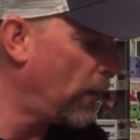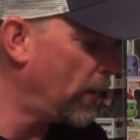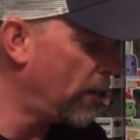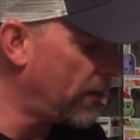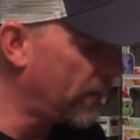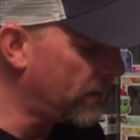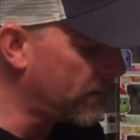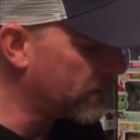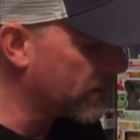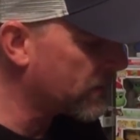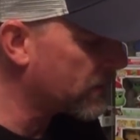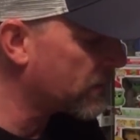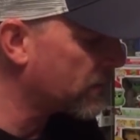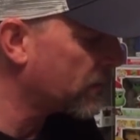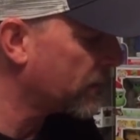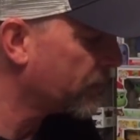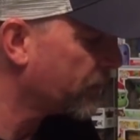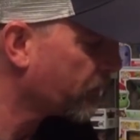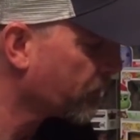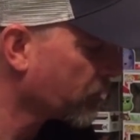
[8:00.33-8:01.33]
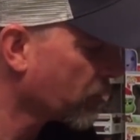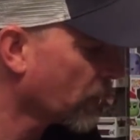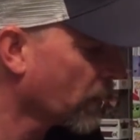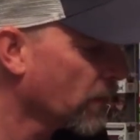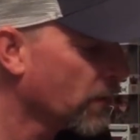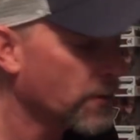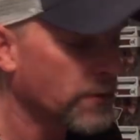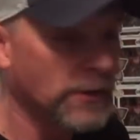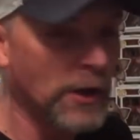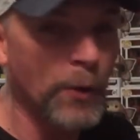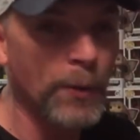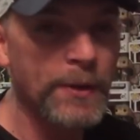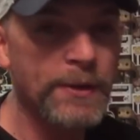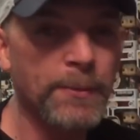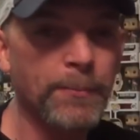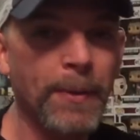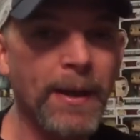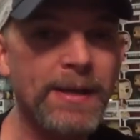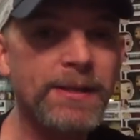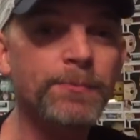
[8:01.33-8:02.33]
was go
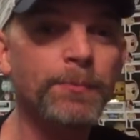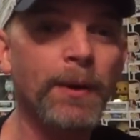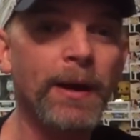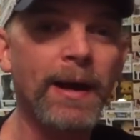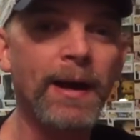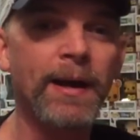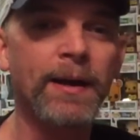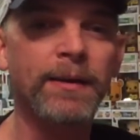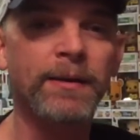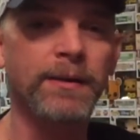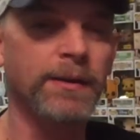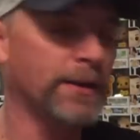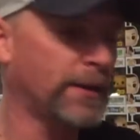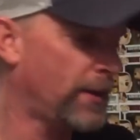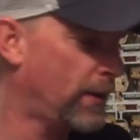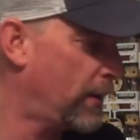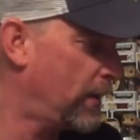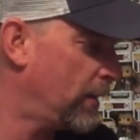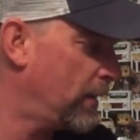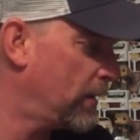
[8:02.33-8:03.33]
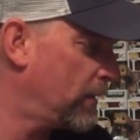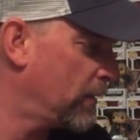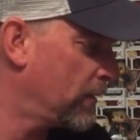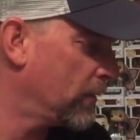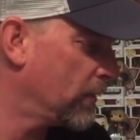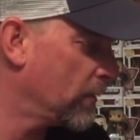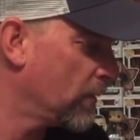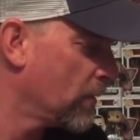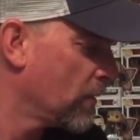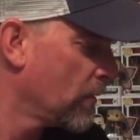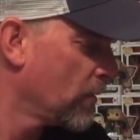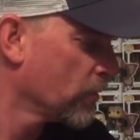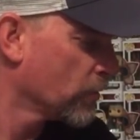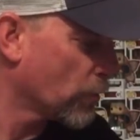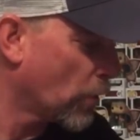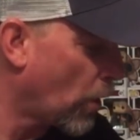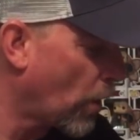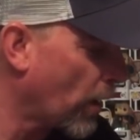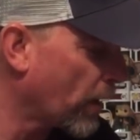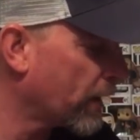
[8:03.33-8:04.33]
into Best Buy and
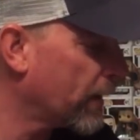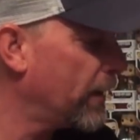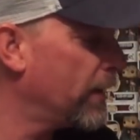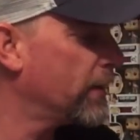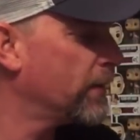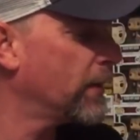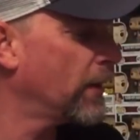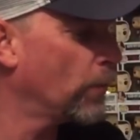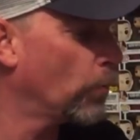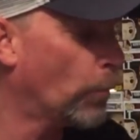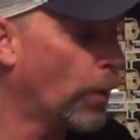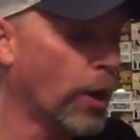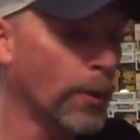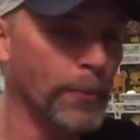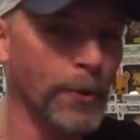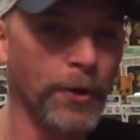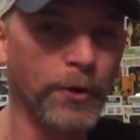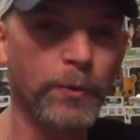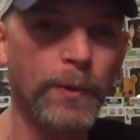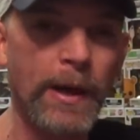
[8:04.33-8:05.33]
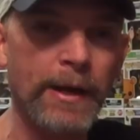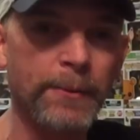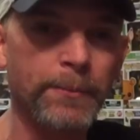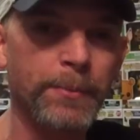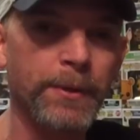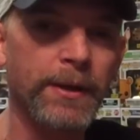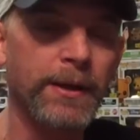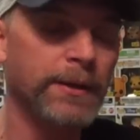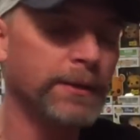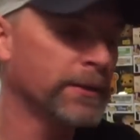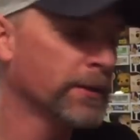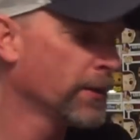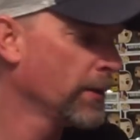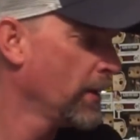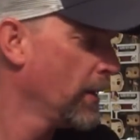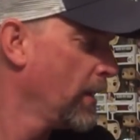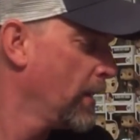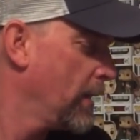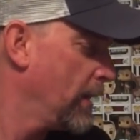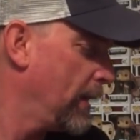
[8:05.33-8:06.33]
Target and Walmart quite a bit.
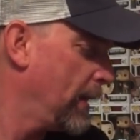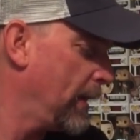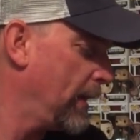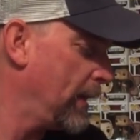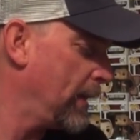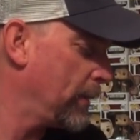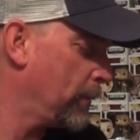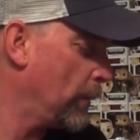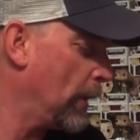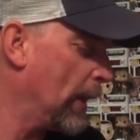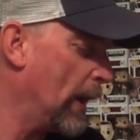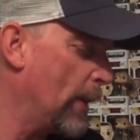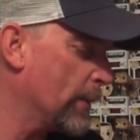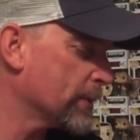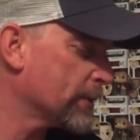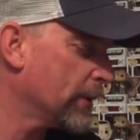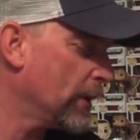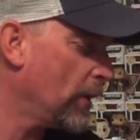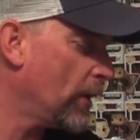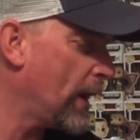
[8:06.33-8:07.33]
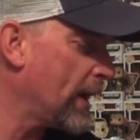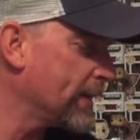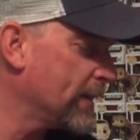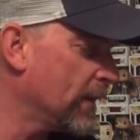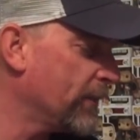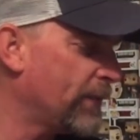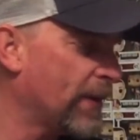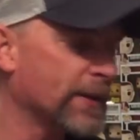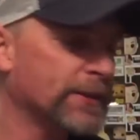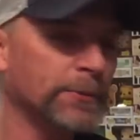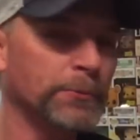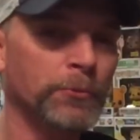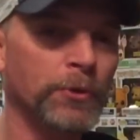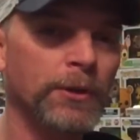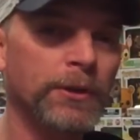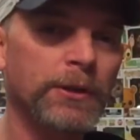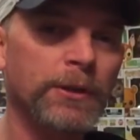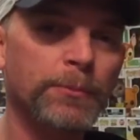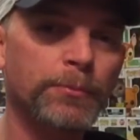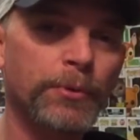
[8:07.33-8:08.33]
And while I was there, I did find some
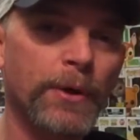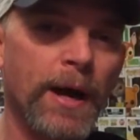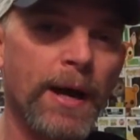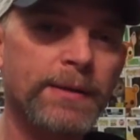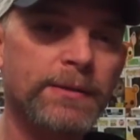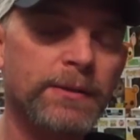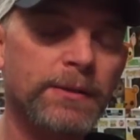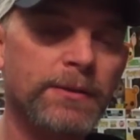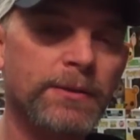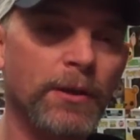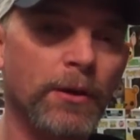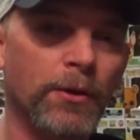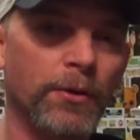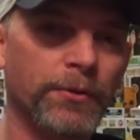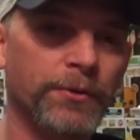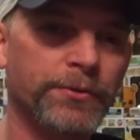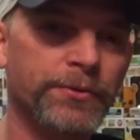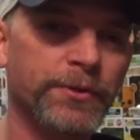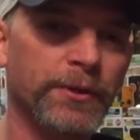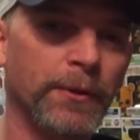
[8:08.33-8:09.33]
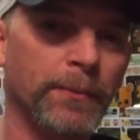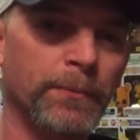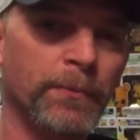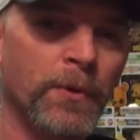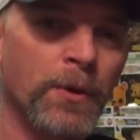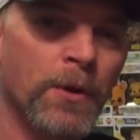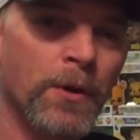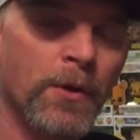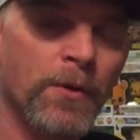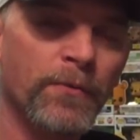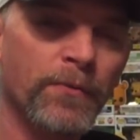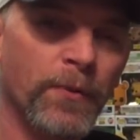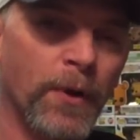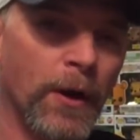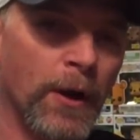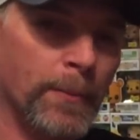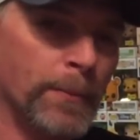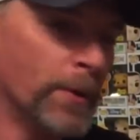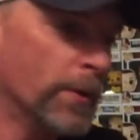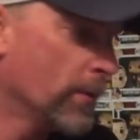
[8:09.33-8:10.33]
really good prices on some
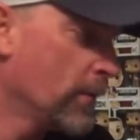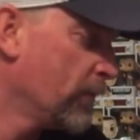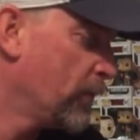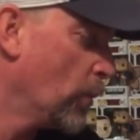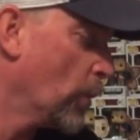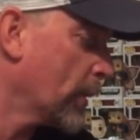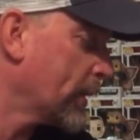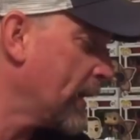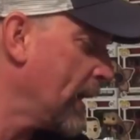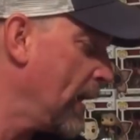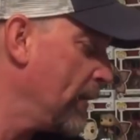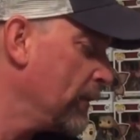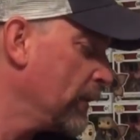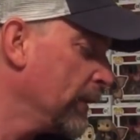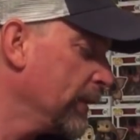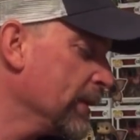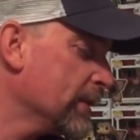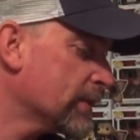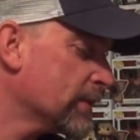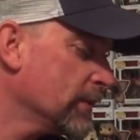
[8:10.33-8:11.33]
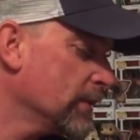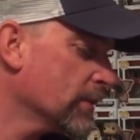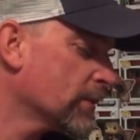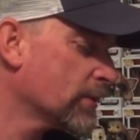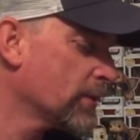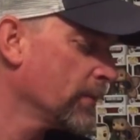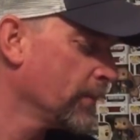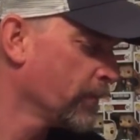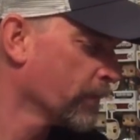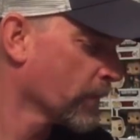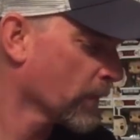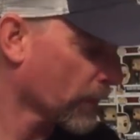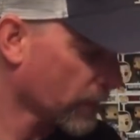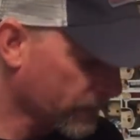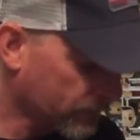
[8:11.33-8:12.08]
um, 4K releases.